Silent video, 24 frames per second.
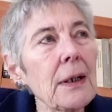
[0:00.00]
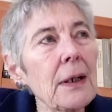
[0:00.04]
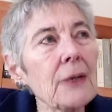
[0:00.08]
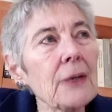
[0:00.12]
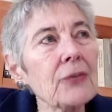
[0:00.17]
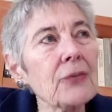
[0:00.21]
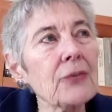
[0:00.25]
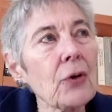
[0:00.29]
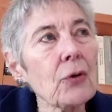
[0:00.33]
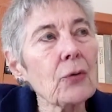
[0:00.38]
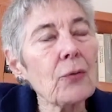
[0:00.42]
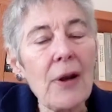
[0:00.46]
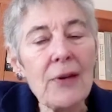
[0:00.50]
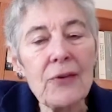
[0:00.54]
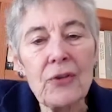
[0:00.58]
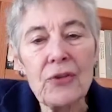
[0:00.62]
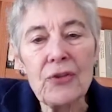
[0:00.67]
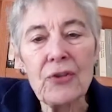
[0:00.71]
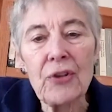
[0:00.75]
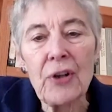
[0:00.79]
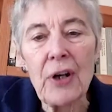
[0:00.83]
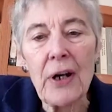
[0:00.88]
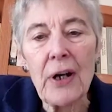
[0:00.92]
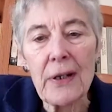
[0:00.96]
so Raja
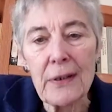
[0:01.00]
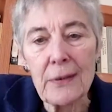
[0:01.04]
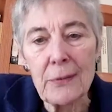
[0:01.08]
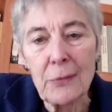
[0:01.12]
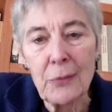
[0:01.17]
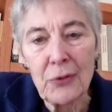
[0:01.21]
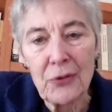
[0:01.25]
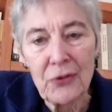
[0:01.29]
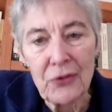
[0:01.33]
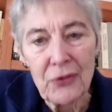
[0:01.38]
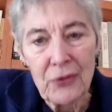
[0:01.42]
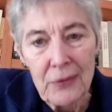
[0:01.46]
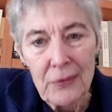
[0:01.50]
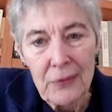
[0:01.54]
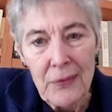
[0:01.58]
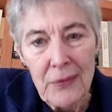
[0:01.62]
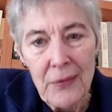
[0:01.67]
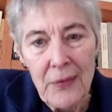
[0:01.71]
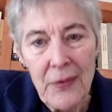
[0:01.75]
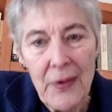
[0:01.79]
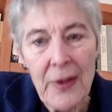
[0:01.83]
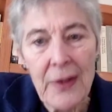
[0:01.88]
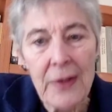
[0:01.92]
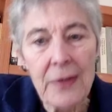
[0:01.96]
Shahada was
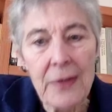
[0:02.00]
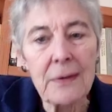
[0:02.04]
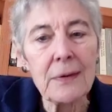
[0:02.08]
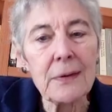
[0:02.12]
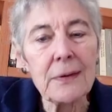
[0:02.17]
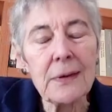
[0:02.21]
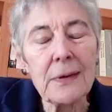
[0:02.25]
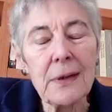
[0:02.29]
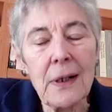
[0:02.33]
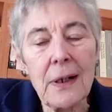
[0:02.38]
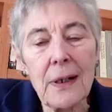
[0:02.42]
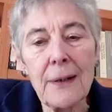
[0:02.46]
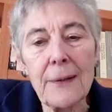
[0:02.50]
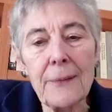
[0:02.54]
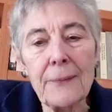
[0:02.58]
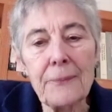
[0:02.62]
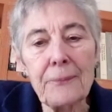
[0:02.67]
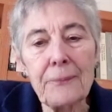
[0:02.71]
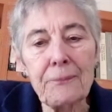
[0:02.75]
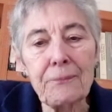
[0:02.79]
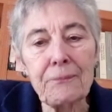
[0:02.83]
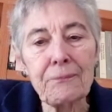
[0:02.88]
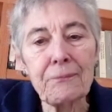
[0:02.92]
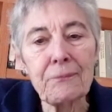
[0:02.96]
then
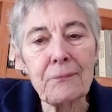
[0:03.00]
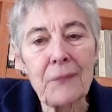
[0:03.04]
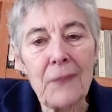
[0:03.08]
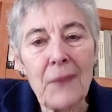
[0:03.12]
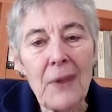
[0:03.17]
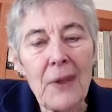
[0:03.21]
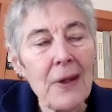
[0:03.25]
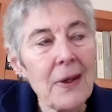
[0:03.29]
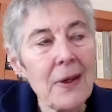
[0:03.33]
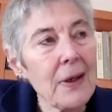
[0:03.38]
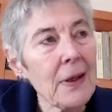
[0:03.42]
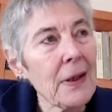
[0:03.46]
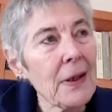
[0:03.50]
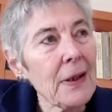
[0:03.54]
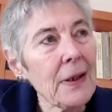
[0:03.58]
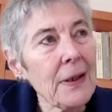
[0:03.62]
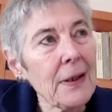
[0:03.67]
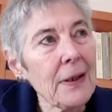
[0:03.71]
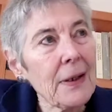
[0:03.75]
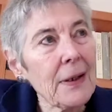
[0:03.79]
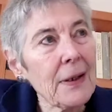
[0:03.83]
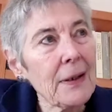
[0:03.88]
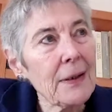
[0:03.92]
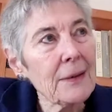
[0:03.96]

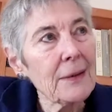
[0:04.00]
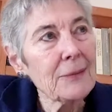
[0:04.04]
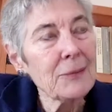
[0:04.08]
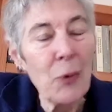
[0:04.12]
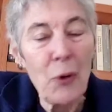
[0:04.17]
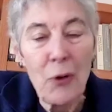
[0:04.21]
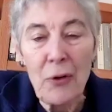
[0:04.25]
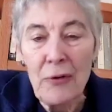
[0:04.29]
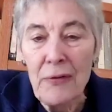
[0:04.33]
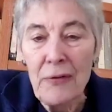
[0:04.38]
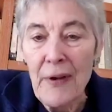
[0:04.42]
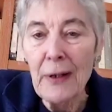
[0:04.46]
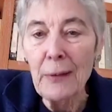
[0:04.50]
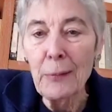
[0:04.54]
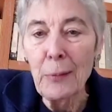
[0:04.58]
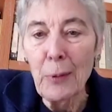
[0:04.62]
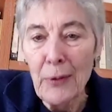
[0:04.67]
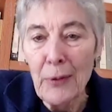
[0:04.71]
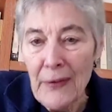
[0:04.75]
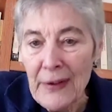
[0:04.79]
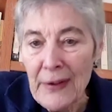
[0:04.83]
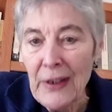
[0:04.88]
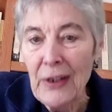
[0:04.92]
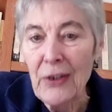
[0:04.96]
more
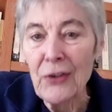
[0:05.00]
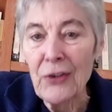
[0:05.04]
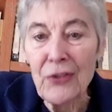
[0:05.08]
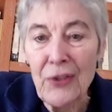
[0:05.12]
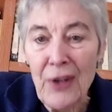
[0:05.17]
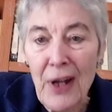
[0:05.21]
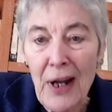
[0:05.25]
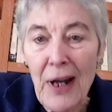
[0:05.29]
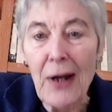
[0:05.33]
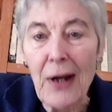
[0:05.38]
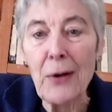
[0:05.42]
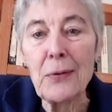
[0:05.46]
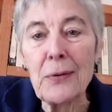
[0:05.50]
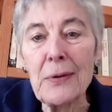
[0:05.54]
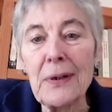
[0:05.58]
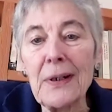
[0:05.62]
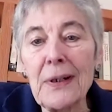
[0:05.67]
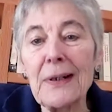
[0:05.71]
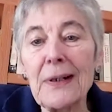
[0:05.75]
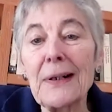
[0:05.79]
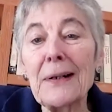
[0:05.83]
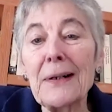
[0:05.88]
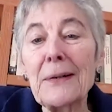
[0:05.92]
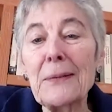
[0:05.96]
available than he is now.
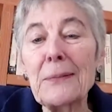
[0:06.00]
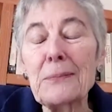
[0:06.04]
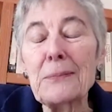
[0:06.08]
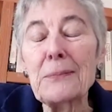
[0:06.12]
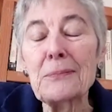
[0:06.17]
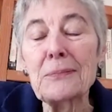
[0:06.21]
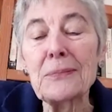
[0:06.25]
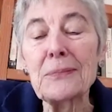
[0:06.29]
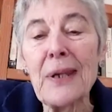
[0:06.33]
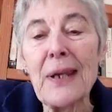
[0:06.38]
And